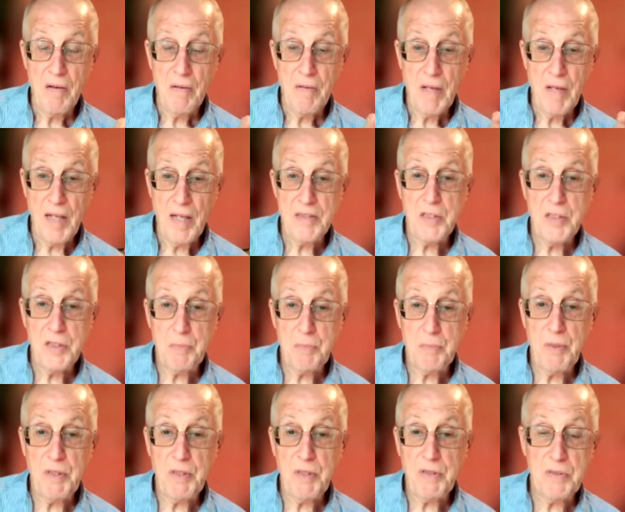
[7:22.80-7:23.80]
had
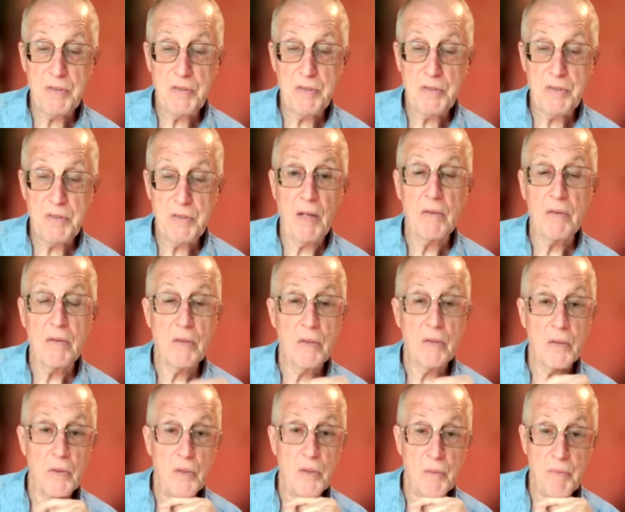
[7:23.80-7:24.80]
suspicions about
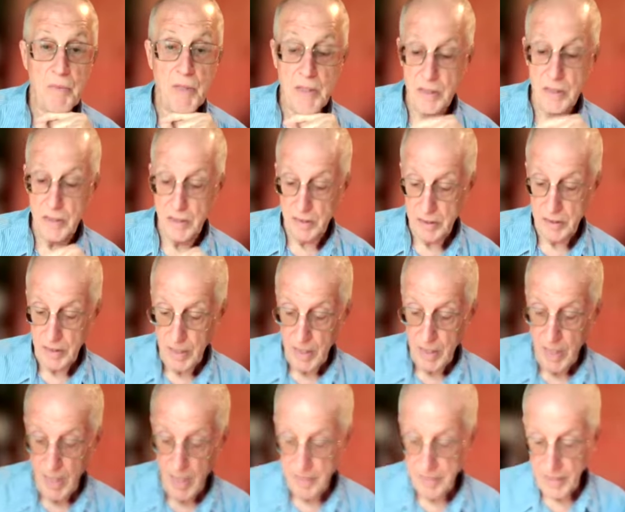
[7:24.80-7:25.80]
who committed it.
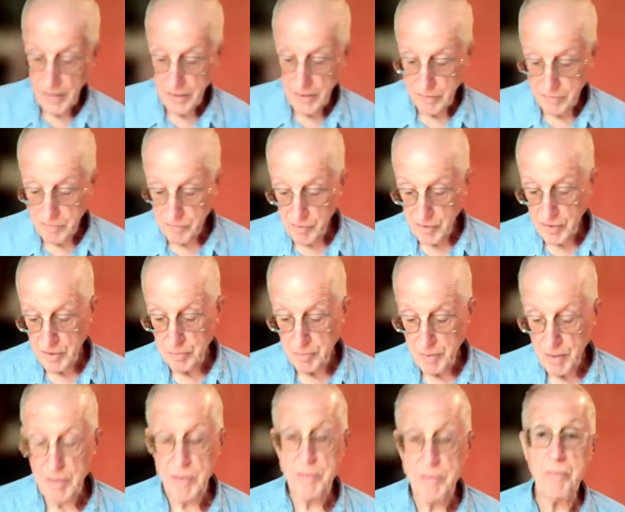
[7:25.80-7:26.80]
And they confronted
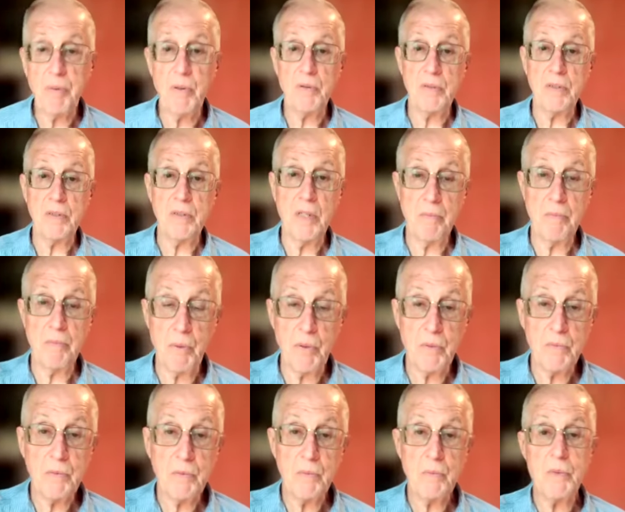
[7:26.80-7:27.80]
Mary Burton, and
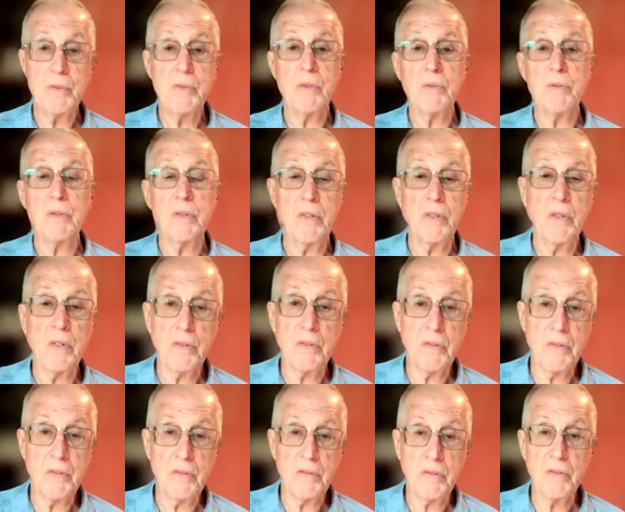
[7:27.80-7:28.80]
Burton was
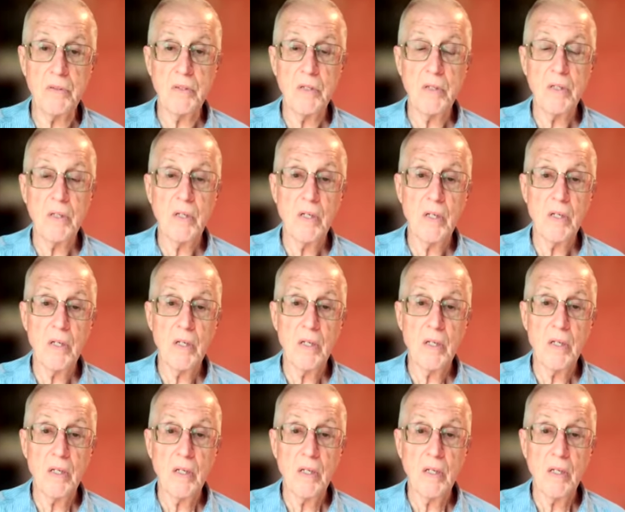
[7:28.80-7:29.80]
Hewson's
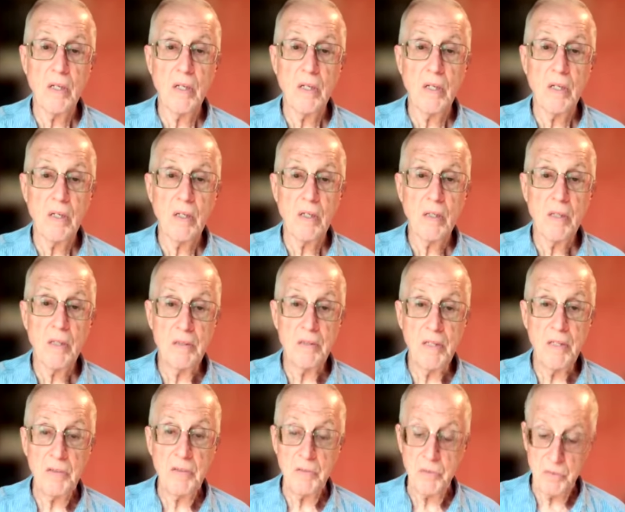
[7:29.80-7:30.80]

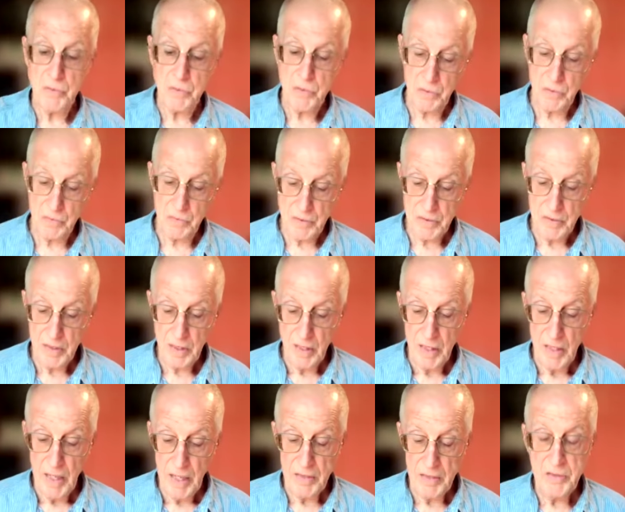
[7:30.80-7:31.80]
indentured servant.
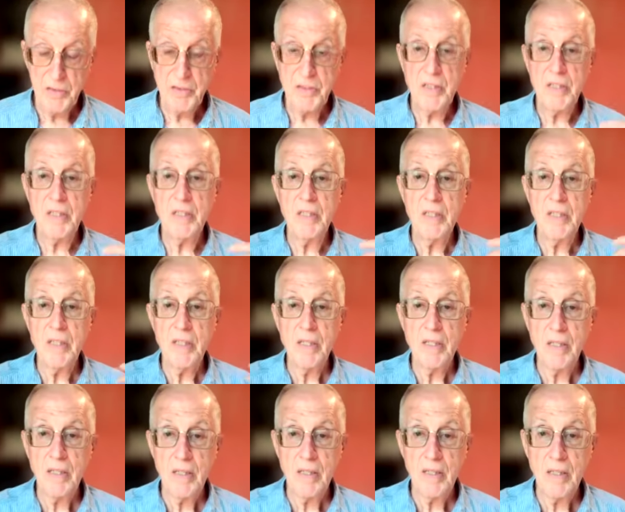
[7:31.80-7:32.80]
And she
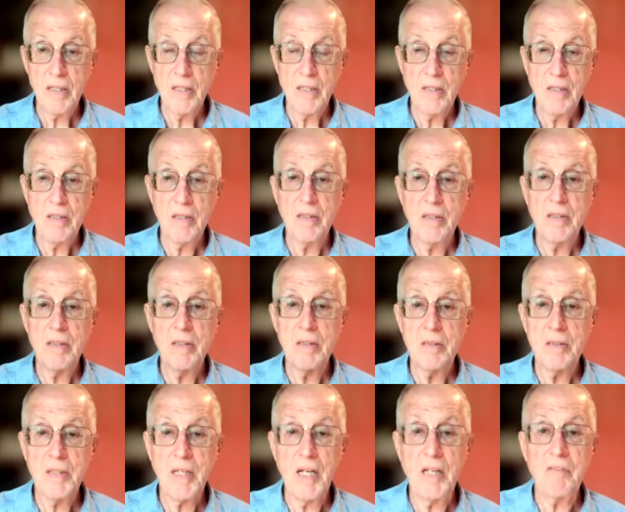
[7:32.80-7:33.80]

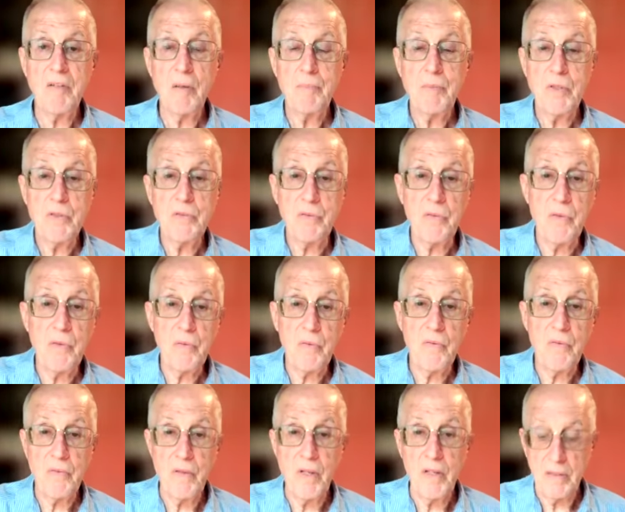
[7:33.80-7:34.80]
gave up the
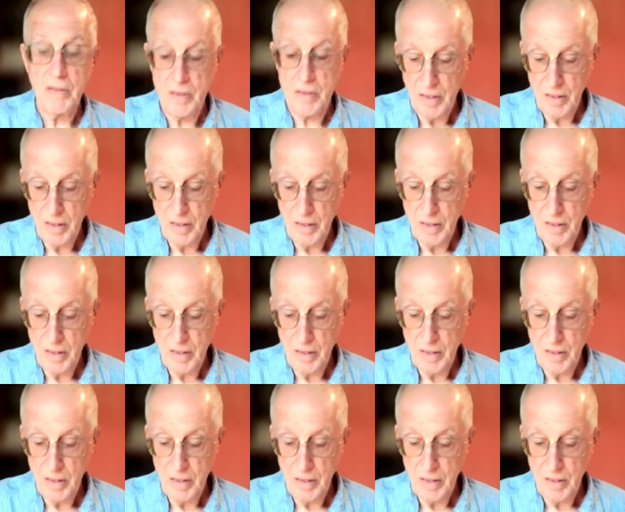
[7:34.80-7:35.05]
truth that